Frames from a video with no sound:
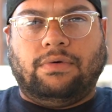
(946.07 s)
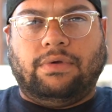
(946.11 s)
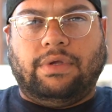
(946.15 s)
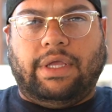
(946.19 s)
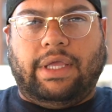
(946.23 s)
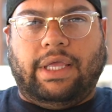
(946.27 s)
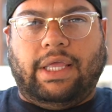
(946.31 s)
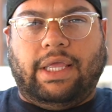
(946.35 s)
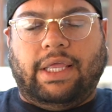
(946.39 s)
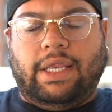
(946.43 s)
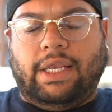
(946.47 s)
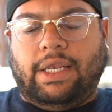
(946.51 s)

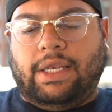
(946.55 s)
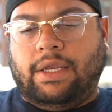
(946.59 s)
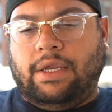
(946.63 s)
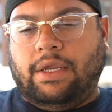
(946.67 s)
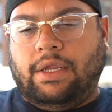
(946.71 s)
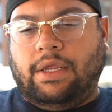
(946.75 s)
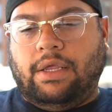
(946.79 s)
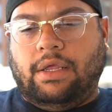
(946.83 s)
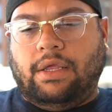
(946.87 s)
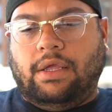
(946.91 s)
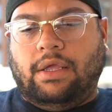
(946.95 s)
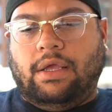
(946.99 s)
And
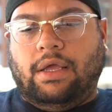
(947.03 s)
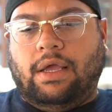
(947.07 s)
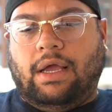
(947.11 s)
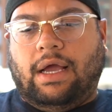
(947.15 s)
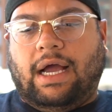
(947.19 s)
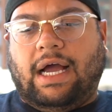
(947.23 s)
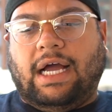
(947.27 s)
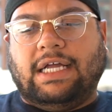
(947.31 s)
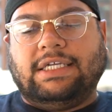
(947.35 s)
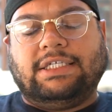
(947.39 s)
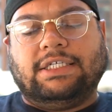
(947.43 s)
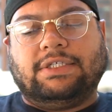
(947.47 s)

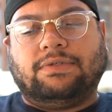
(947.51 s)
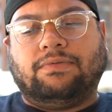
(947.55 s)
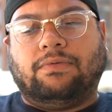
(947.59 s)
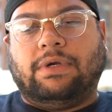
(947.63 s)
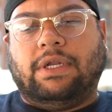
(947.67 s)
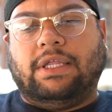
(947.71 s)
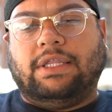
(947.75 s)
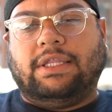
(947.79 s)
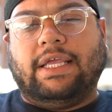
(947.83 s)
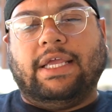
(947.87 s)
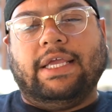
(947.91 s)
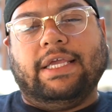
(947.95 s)
I just want
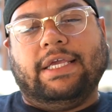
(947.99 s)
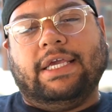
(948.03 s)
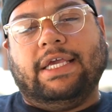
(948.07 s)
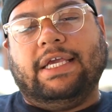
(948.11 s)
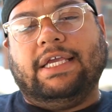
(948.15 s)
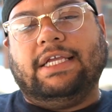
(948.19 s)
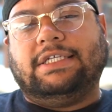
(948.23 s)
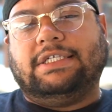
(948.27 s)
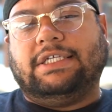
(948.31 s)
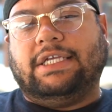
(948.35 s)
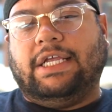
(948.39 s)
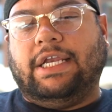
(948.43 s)
to thank
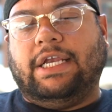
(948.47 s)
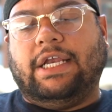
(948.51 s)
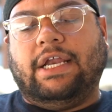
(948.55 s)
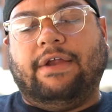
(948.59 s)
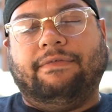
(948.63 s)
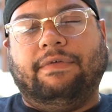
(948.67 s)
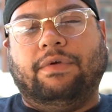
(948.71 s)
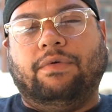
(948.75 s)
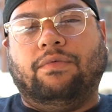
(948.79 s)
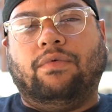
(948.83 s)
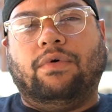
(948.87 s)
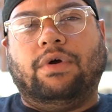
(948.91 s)
each and
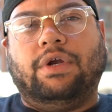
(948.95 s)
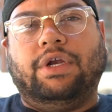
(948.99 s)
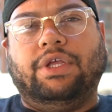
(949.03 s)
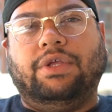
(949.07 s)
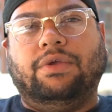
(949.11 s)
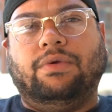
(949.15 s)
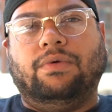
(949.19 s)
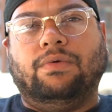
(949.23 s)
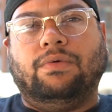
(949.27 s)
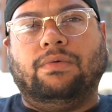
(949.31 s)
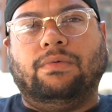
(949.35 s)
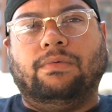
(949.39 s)
every one of
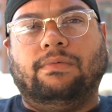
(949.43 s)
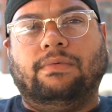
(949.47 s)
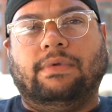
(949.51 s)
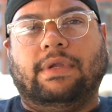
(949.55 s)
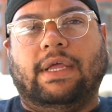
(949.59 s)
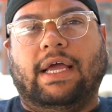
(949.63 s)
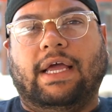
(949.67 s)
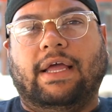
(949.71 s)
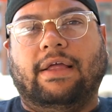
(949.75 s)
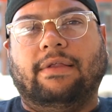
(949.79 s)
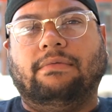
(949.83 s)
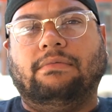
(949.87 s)
you
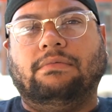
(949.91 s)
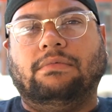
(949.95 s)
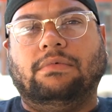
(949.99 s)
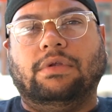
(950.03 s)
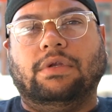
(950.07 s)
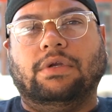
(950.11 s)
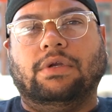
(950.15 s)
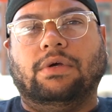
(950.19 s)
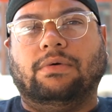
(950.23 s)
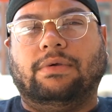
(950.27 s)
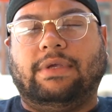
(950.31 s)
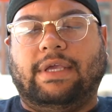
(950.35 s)
that,
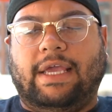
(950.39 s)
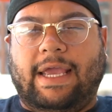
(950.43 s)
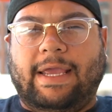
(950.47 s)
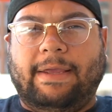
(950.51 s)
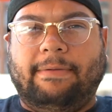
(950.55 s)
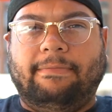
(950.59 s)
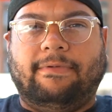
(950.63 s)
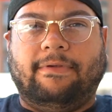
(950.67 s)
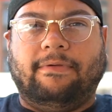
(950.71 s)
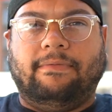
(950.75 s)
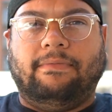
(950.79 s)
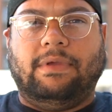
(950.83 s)

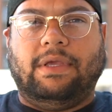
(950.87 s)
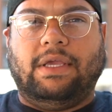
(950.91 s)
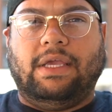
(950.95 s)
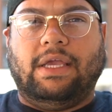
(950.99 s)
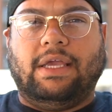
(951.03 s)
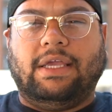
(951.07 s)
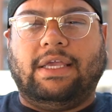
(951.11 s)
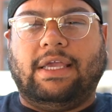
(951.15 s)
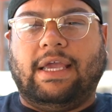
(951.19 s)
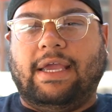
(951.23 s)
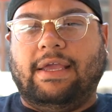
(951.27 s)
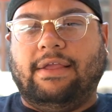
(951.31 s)
came to me
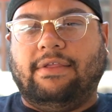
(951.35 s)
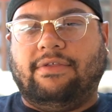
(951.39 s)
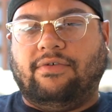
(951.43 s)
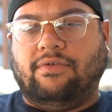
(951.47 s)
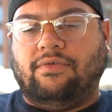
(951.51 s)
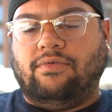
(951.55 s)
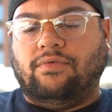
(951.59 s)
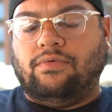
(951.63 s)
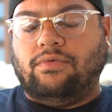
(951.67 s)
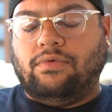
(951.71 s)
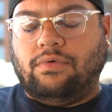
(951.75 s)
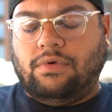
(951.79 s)
and came
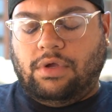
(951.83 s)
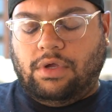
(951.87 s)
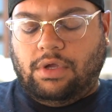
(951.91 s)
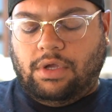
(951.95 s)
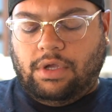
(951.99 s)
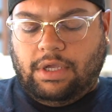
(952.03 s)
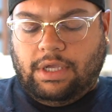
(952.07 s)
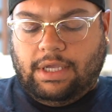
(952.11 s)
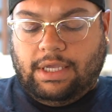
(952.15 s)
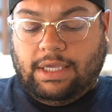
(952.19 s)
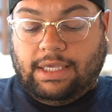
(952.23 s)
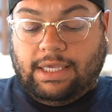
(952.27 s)
to
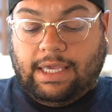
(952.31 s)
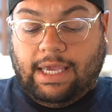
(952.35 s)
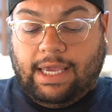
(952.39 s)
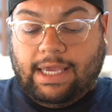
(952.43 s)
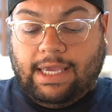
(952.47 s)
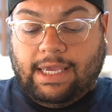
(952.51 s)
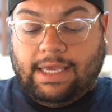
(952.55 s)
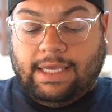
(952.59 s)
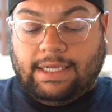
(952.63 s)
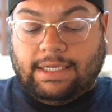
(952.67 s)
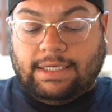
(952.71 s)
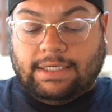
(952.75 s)

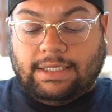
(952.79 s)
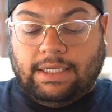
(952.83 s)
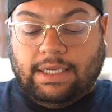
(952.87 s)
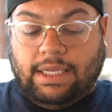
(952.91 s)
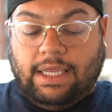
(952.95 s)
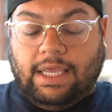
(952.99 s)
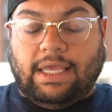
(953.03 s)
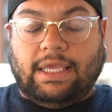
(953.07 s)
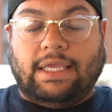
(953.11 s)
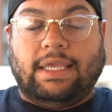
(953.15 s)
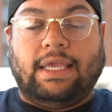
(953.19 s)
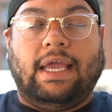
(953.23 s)
Cade
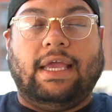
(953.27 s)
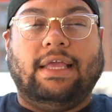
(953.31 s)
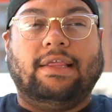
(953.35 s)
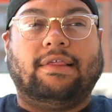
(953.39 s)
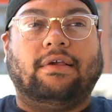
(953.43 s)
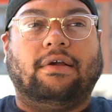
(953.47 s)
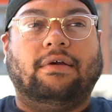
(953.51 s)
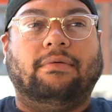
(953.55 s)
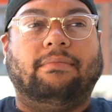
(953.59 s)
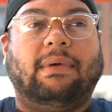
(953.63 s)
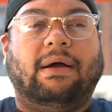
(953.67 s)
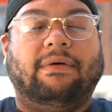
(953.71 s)
and came
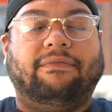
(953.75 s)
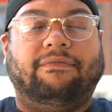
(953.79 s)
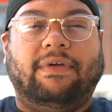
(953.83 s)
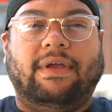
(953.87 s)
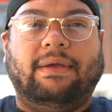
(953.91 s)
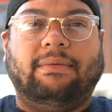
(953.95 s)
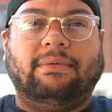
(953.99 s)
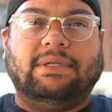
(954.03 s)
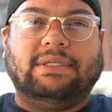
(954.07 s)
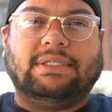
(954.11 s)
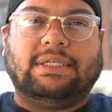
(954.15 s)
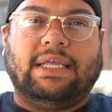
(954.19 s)
to my
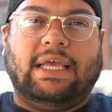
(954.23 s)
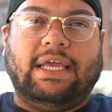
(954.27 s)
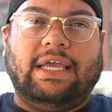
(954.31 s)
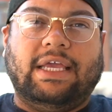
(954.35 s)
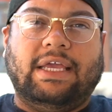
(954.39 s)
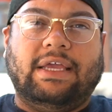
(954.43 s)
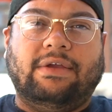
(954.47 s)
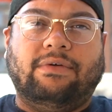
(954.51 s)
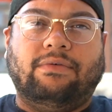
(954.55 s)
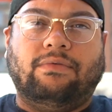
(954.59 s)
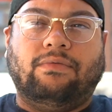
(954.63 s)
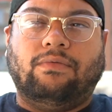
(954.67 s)
family's
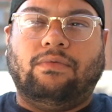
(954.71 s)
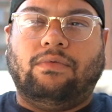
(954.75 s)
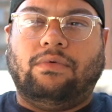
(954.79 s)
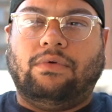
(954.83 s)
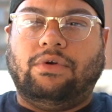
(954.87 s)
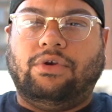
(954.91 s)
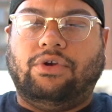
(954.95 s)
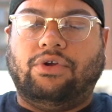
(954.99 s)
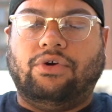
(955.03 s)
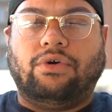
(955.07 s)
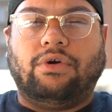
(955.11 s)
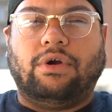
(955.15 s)
aid
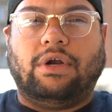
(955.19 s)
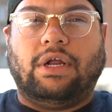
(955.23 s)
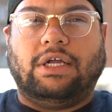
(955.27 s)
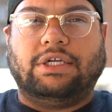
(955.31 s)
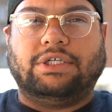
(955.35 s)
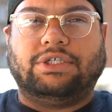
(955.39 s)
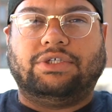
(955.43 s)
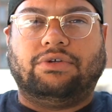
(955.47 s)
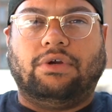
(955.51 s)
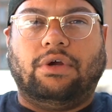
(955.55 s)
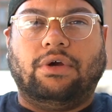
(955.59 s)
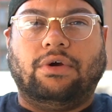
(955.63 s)
during our
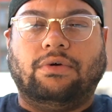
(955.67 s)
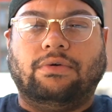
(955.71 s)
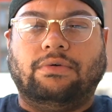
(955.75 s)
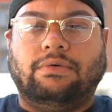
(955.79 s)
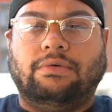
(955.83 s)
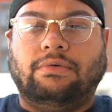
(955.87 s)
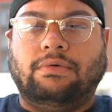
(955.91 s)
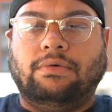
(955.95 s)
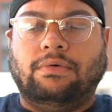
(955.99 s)
struggle.